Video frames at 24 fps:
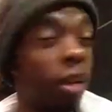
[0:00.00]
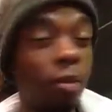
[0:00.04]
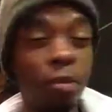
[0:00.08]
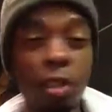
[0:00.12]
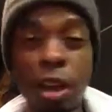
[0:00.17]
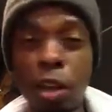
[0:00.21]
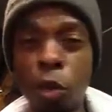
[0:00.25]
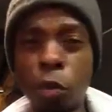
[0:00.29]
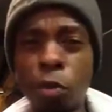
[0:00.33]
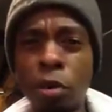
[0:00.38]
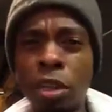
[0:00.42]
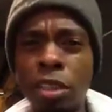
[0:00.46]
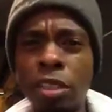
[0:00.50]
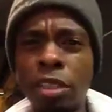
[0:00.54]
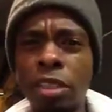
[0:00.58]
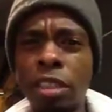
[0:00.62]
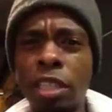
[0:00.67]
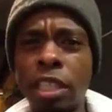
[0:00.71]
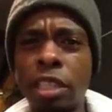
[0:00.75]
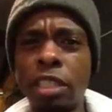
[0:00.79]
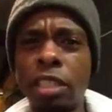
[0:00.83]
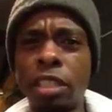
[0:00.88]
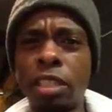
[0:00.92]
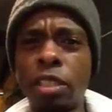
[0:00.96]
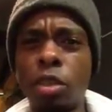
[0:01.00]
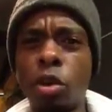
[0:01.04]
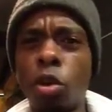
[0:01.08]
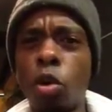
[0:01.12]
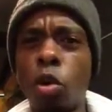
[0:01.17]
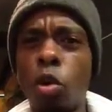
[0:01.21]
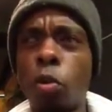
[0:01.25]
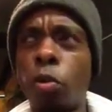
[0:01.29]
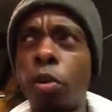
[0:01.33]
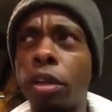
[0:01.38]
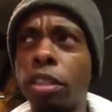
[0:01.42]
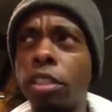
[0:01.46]
Final presentations, an
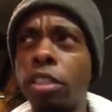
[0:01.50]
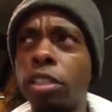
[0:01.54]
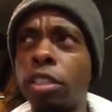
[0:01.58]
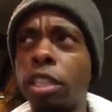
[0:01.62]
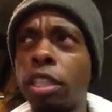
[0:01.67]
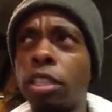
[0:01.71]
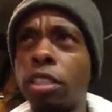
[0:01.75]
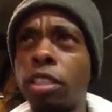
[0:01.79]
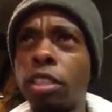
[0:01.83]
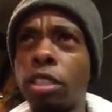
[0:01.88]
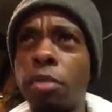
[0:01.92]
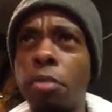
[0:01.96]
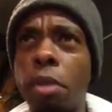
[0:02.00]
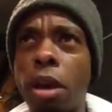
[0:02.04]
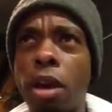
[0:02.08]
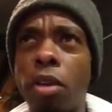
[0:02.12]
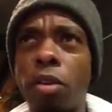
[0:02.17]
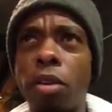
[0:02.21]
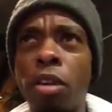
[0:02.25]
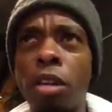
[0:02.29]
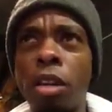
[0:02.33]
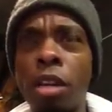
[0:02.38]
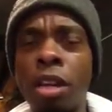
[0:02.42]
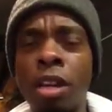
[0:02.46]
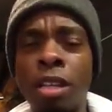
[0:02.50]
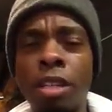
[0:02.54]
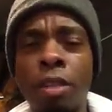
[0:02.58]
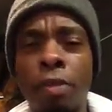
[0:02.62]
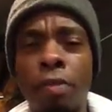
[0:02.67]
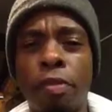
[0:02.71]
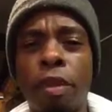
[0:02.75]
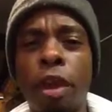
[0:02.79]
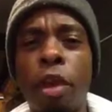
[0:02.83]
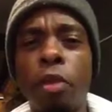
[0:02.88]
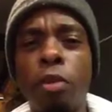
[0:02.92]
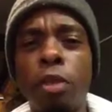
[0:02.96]
oral presentation about the
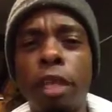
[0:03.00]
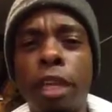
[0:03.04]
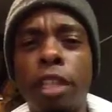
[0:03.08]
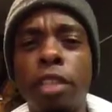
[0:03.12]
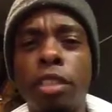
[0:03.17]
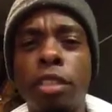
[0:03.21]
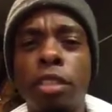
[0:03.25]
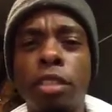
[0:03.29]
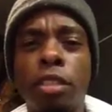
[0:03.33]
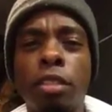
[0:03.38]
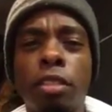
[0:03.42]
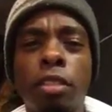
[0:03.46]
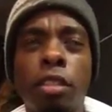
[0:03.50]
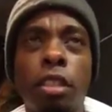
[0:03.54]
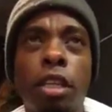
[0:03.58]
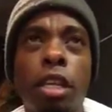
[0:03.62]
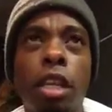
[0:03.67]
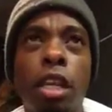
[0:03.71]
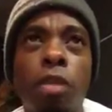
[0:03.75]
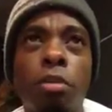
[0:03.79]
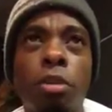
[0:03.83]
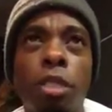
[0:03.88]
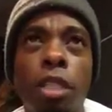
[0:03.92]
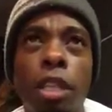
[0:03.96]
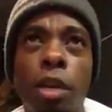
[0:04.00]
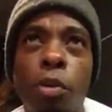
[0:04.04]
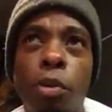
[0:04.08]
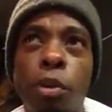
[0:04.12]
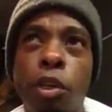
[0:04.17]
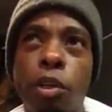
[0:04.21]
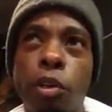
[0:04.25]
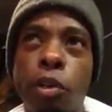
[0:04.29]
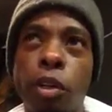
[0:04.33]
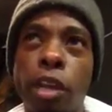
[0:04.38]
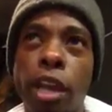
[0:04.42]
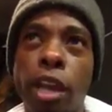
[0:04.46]
foundations of the clubs that they would
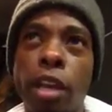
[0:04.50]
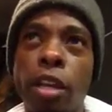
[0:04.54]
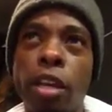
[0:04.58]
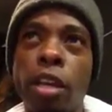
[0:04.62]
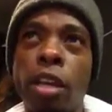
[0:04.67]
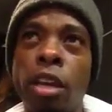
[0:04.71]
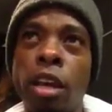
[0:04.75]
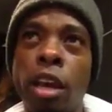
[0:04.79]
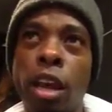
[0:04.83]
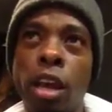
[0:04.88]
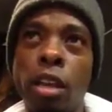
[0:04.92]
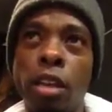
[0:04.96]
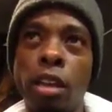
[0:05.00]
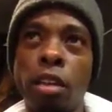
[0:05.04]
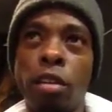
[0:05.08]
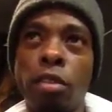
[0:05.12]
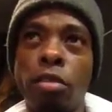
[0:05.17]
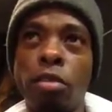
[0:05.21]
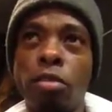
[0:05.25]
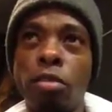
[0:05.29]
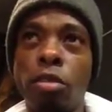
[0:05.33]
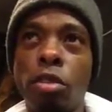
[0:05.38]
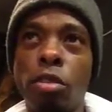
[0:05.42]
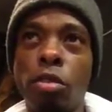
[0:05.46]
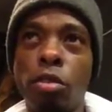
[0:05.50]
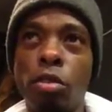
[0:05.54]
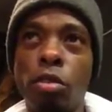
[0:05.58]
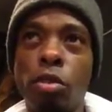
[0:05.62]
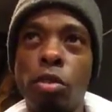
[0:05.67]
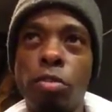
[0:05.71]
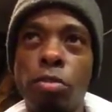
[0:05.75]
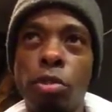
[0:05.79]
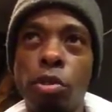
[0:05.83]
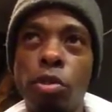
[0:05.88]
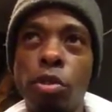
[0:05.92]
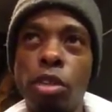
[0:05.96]
create in their own local
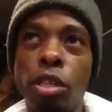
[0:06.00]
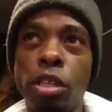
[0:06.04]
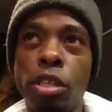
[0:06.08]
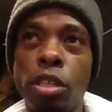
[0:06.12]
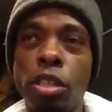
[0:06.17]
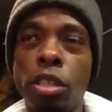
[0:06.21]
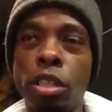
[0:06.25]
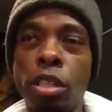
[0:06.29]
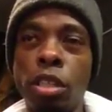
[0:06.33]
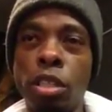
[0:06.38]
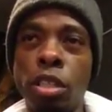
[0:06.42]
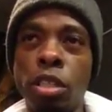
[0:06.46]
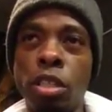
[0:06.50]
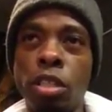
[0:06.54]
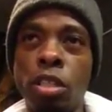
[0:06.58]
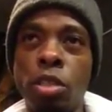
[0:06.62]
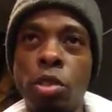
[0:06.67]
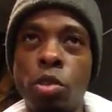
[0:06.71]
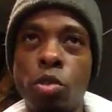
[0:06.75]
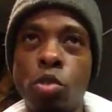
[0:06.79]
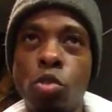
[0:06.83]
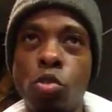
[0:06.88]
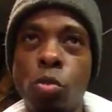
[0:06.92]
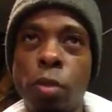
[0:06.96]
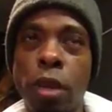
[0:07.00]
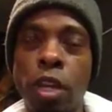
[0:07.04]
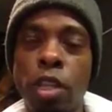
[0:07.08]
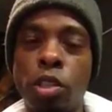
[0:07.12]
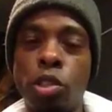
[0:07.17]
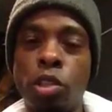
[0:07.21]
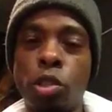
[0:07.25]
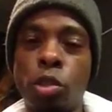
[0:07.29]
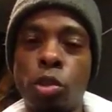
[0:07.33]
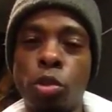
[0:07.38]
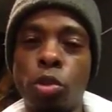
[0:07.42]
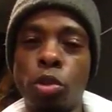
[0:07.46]
community to make
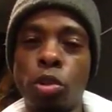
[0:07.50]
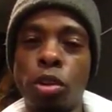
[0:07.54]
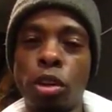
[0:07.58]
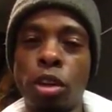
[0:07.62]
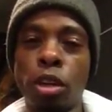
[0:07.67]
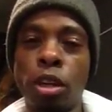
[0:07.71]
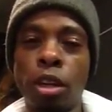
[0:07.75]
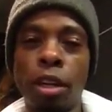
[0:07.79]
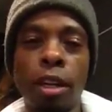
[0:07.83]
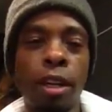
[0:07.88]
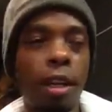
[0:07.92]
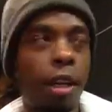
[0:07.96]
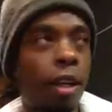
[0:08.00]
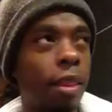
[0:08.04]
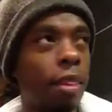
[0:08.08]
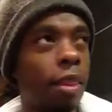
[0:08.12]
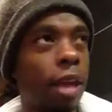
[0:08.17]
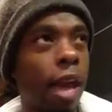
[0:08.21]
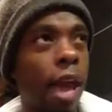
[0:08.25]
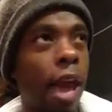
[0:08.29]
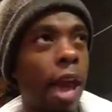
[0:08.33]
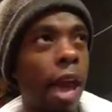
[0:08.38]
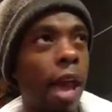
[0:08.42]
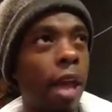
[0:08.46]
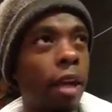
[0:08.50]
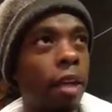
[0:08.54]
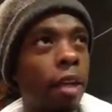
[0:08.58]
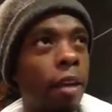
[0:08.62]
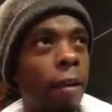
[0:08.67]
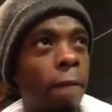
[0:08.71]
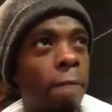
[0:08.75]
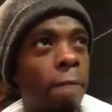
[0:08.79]
sure that